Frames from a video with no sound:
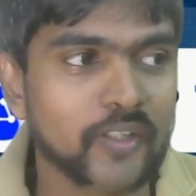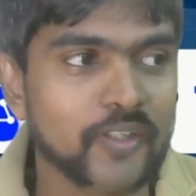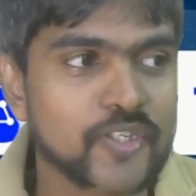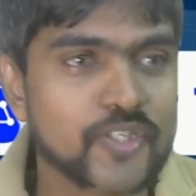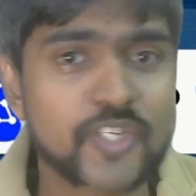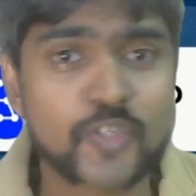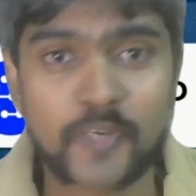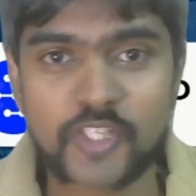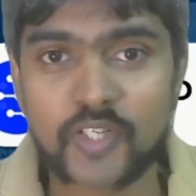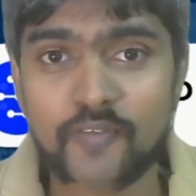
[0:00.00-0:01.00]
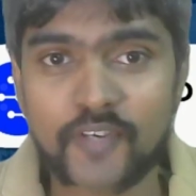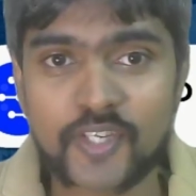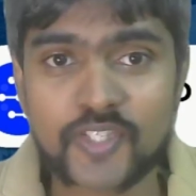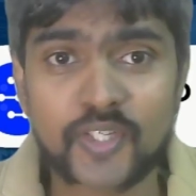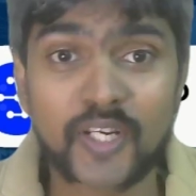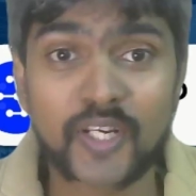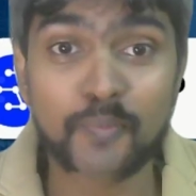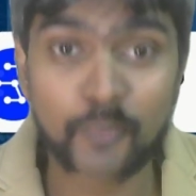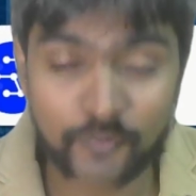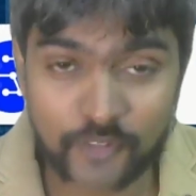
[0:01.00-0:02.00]
this is a special phase in any
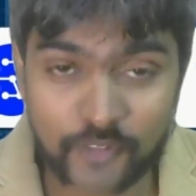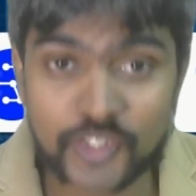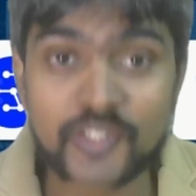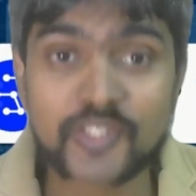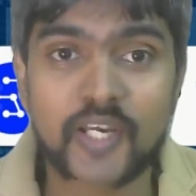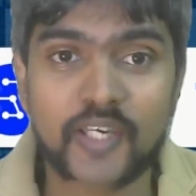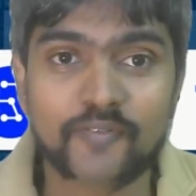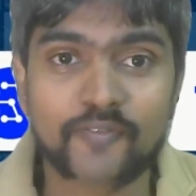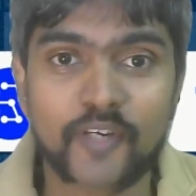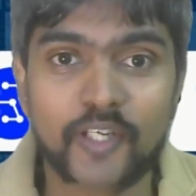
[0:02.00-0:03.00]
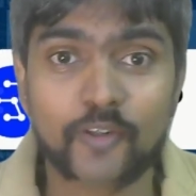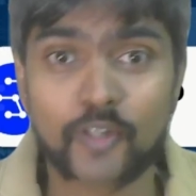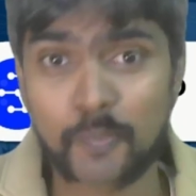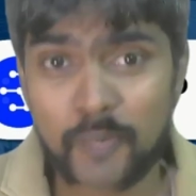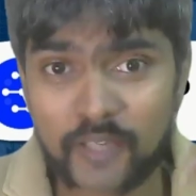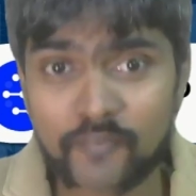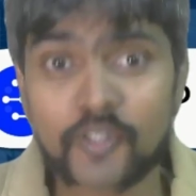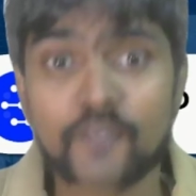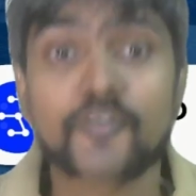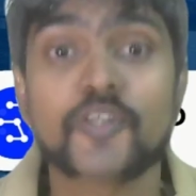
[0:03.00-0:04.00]
professional's life where you're applying for
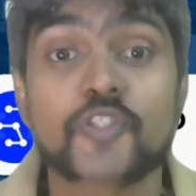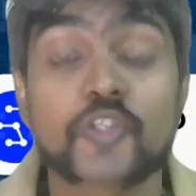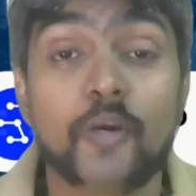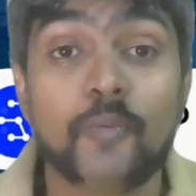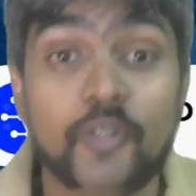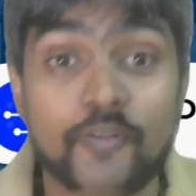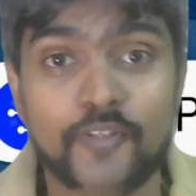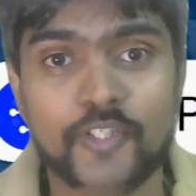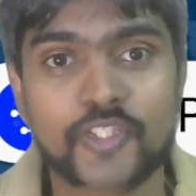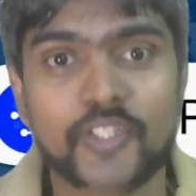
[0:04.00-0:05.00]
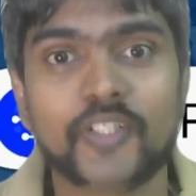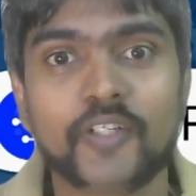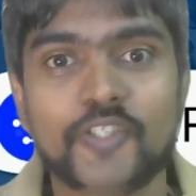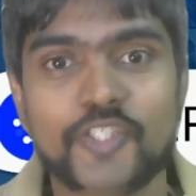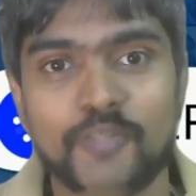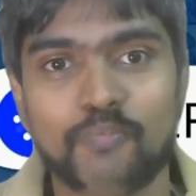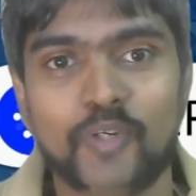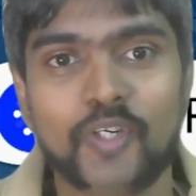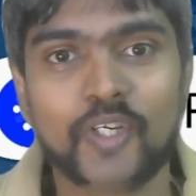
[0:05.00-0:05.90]
your first job or your first internship.